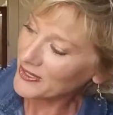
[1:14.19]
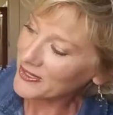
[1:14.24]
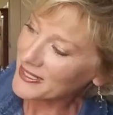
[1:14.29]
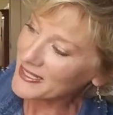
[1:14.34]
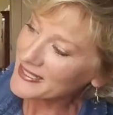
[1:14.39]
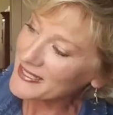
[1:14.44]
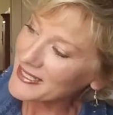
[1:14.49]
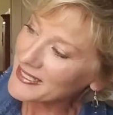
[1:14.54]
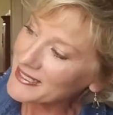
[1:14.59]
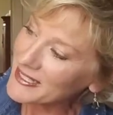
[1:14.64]

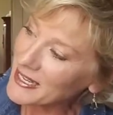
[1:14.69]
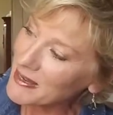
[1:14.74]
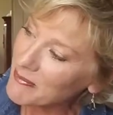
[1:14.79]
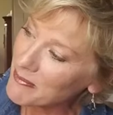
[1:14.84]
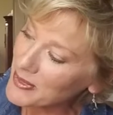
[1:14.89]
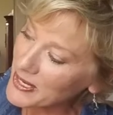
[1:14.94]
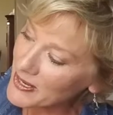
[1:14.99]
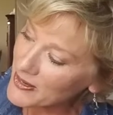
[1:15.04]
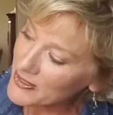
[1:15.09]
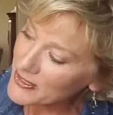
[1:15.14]
It says,
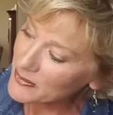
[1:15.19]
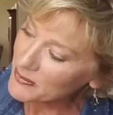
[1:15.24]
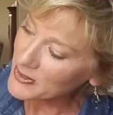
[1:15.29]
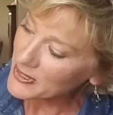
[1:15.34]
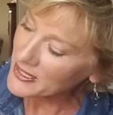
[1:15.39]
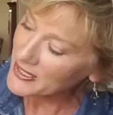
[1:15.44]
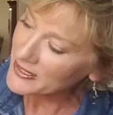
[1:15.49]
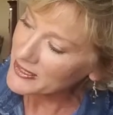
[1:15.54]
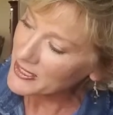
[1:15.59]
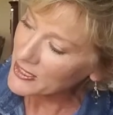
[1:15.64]

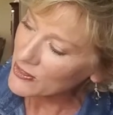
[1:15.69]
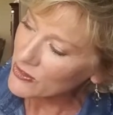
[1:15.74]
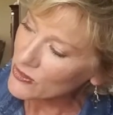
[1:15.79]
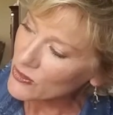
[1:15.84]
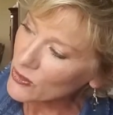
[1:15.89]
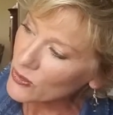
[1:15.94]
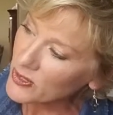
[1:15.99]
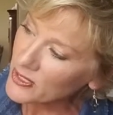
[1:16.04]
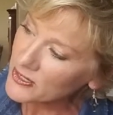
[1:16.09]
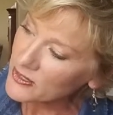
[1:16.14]
embarrassment is either
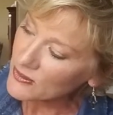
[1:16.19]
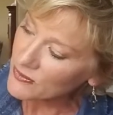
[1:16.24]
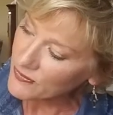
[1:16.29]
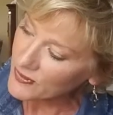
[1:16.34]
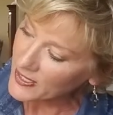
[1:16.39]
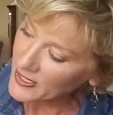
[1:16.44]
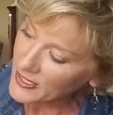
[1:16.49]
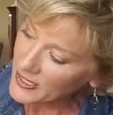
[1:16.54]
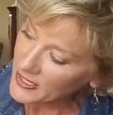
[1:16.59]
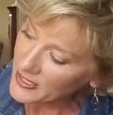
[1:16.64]
quick to
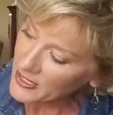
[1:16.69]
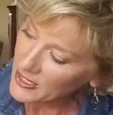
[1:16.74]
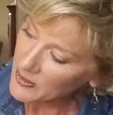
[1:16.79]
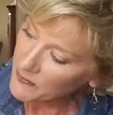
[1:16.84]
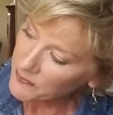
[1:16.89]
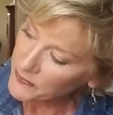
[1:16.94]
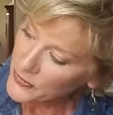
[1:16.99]
fade